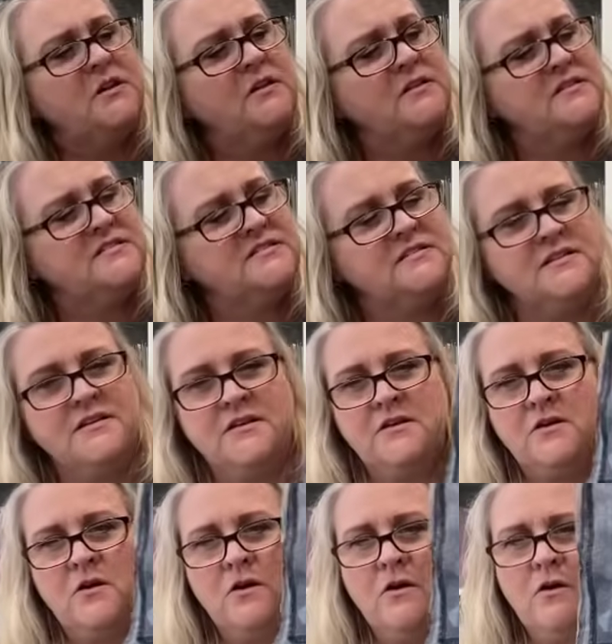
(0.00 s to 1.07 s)
on this
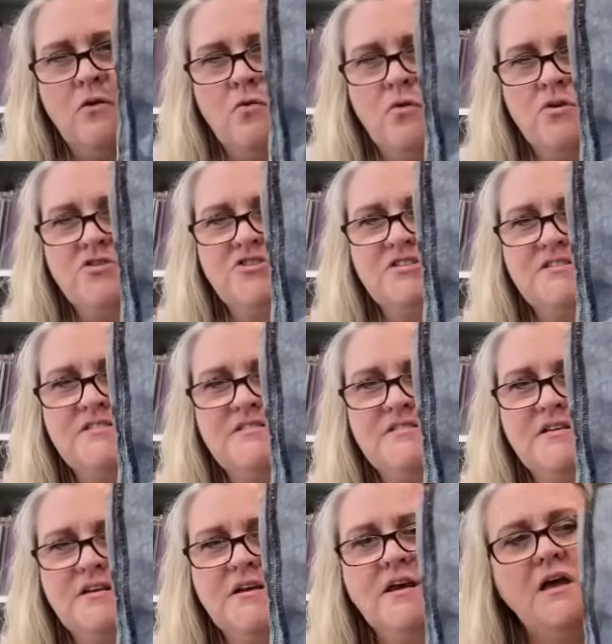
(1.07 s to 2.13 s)
linen are gorgeous.
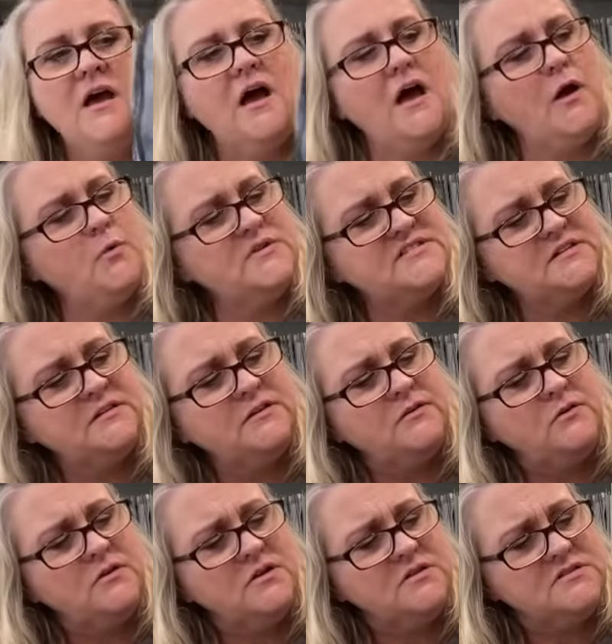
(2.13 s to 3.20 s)
I was a
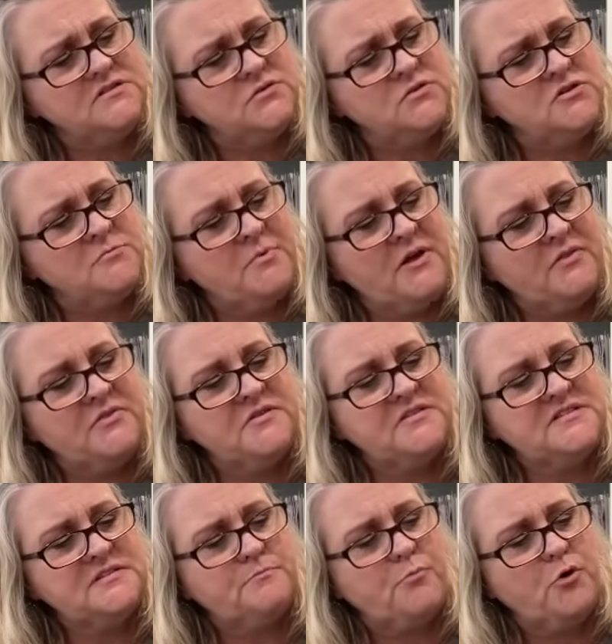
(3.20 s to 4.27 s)
little concerned about
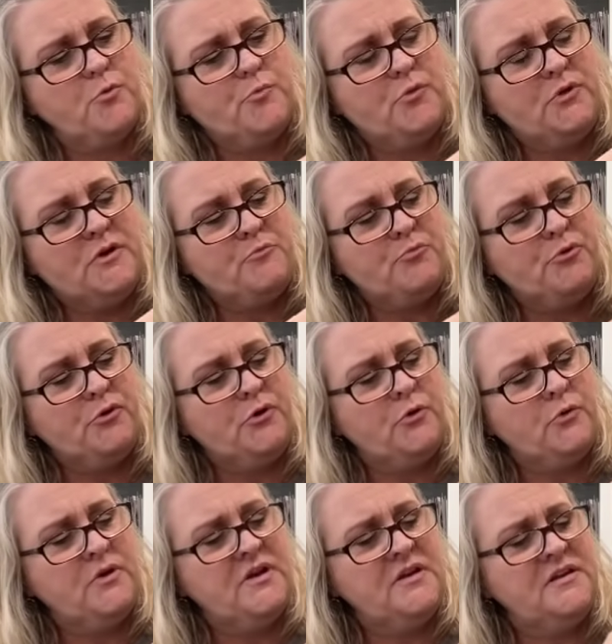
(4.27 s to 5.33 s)
this purpley
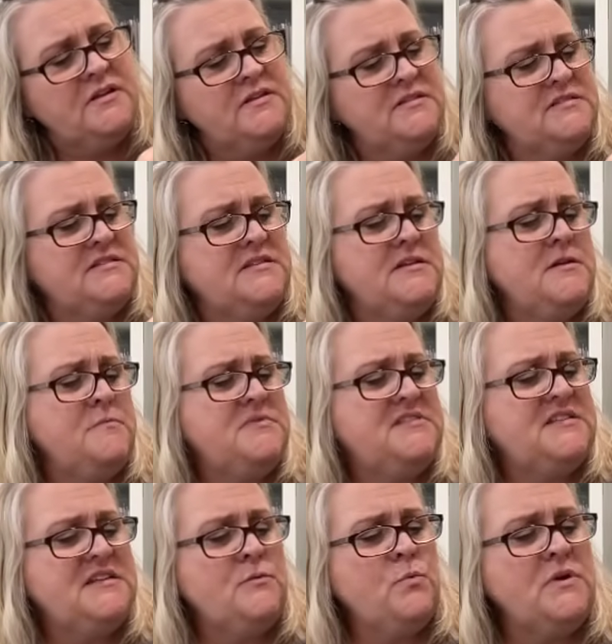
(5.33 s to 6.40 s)
blue. It is
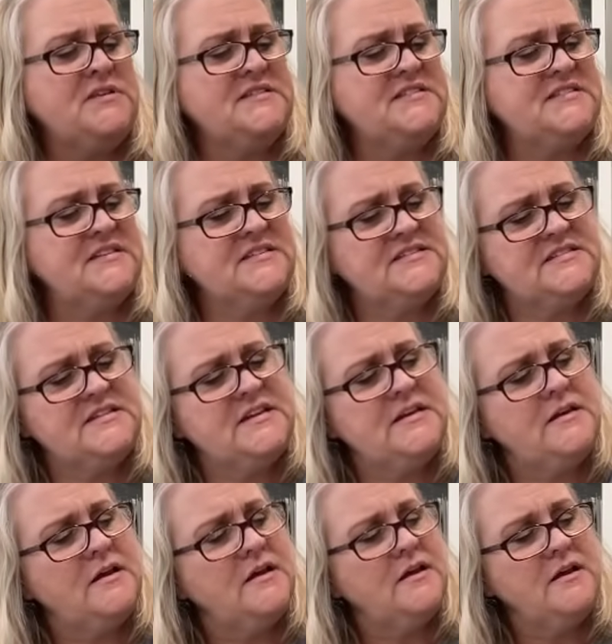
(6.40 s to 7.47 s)
DMC
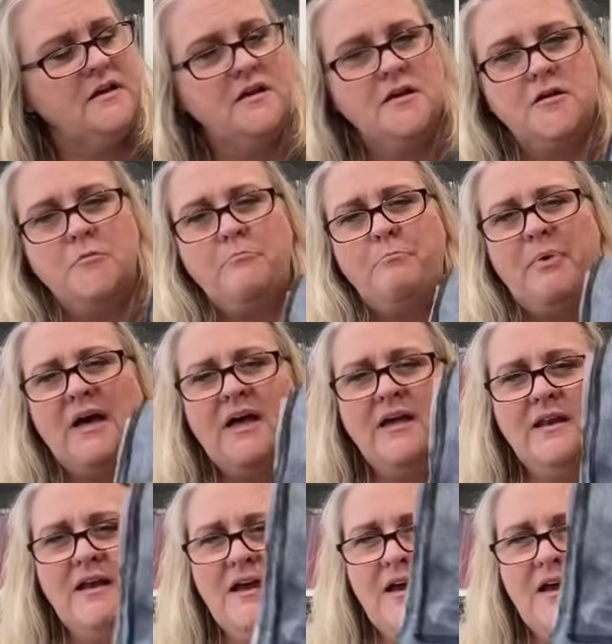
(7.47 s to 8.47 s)
160, but